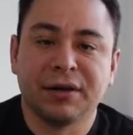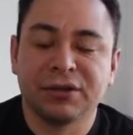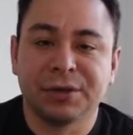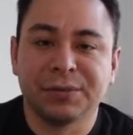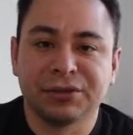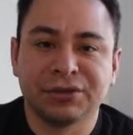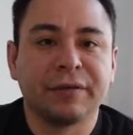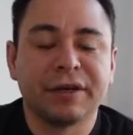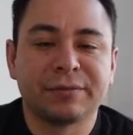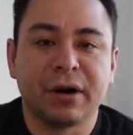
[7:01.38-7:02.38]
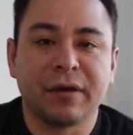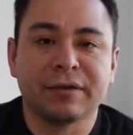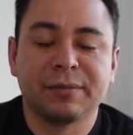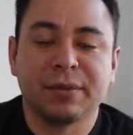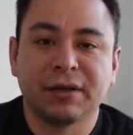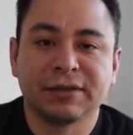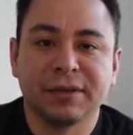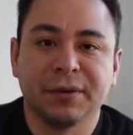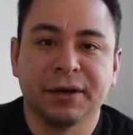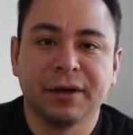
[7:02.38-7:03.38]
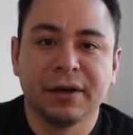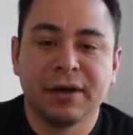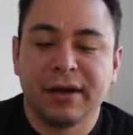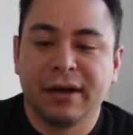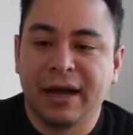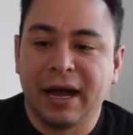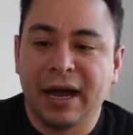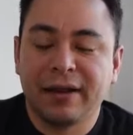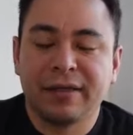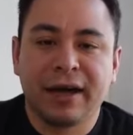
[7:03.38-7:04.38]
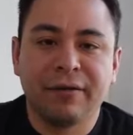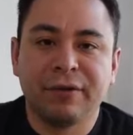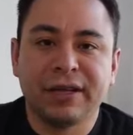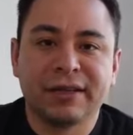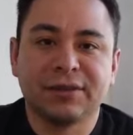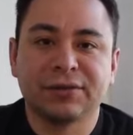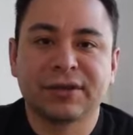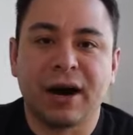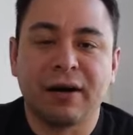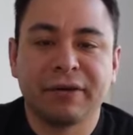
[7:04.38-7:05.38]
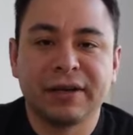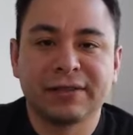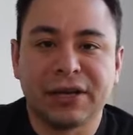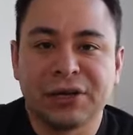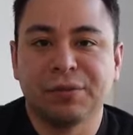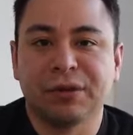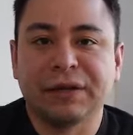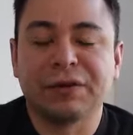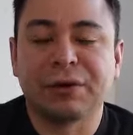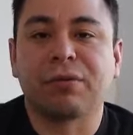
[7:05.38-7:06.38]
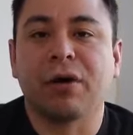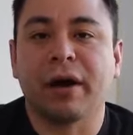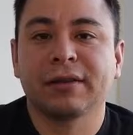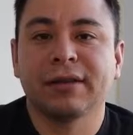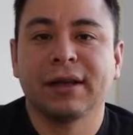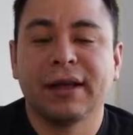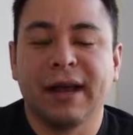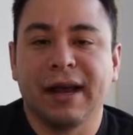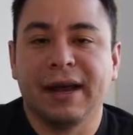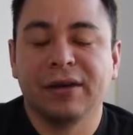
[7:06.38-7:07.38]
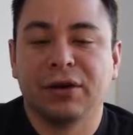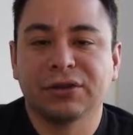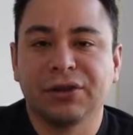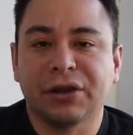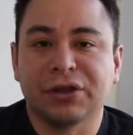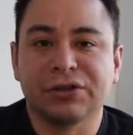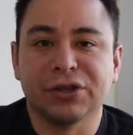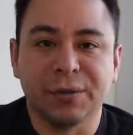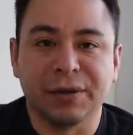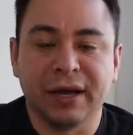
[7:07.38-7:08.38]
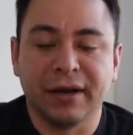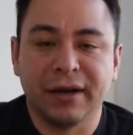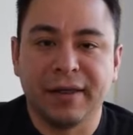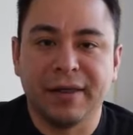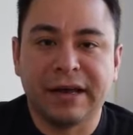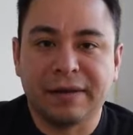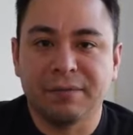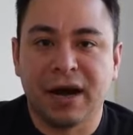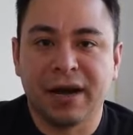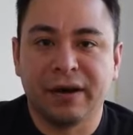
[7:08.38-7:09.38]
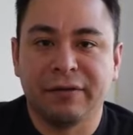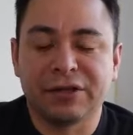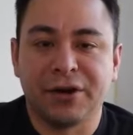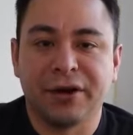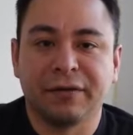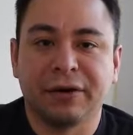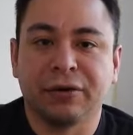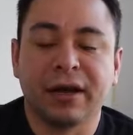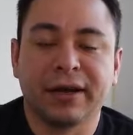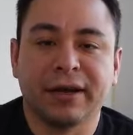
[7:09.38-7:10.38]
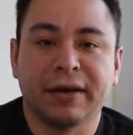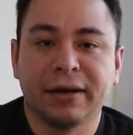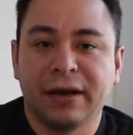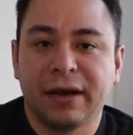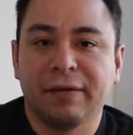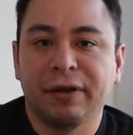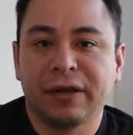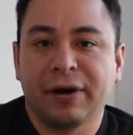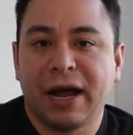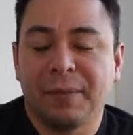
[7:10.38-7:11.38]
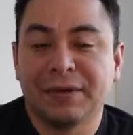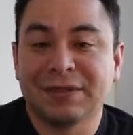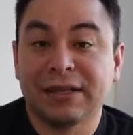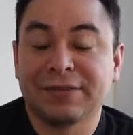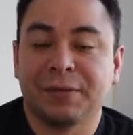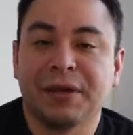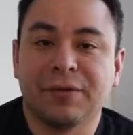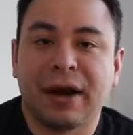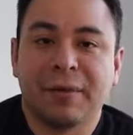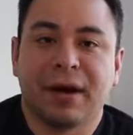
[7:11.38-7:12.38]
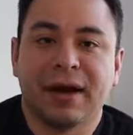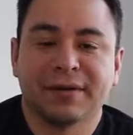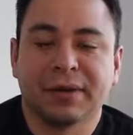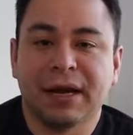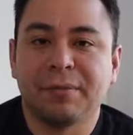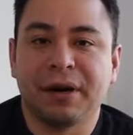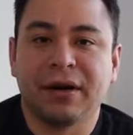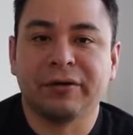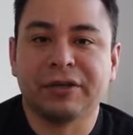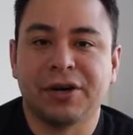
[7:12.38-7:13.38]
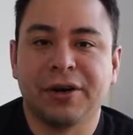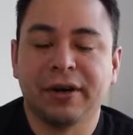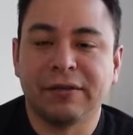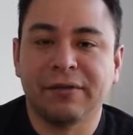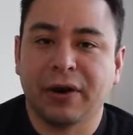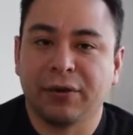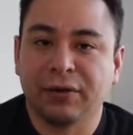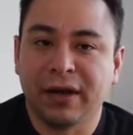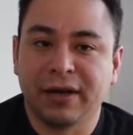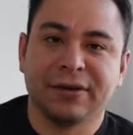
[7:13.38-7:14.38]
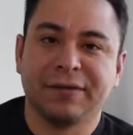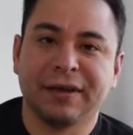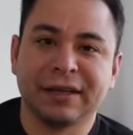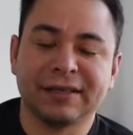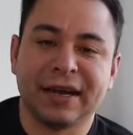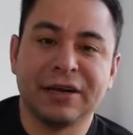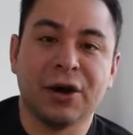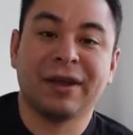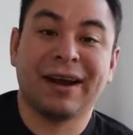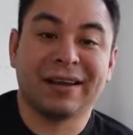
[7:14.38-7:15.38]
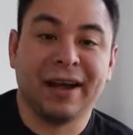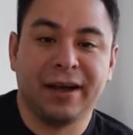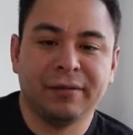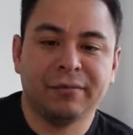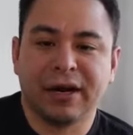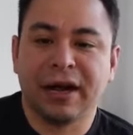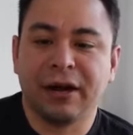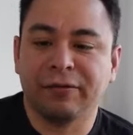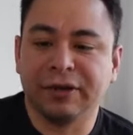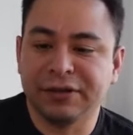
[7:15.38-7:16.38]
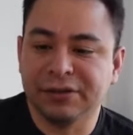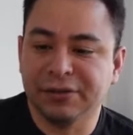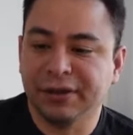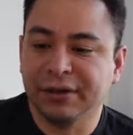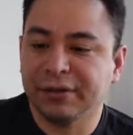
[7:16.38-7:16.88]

terms of service, privacy policy, but adding that really instills confidence that you believe in your product and also in the consumer that they can buy it and return it if they don't like it. And really what happens, at least for me, when I buy something, I barely return it even if I don't like it. But at least I know that I can, but I don't really do it.